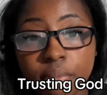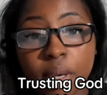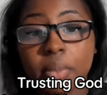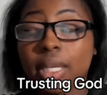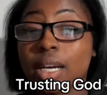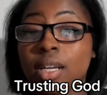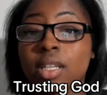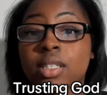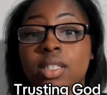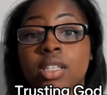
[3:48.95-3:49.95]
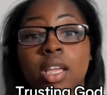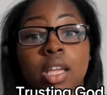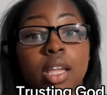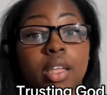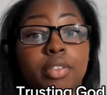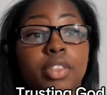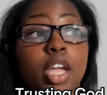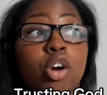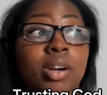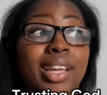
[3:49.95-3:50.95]
But because
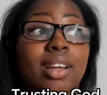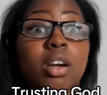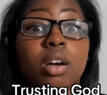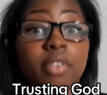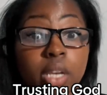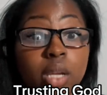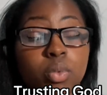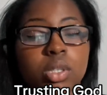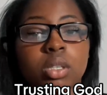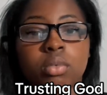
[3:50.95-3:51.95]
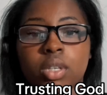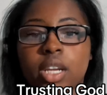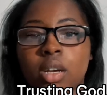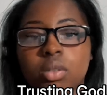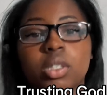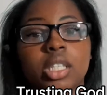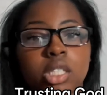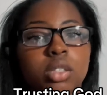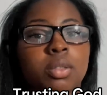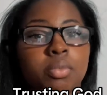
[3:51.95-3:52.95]
they are in covenant with someone else, they
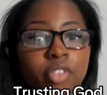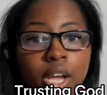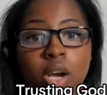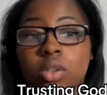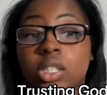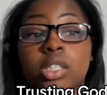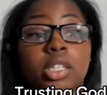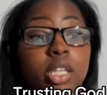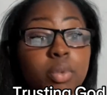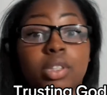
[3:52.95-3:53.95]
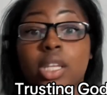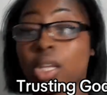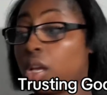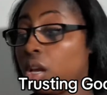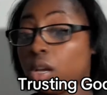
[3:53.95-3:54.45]
took them vows and did what they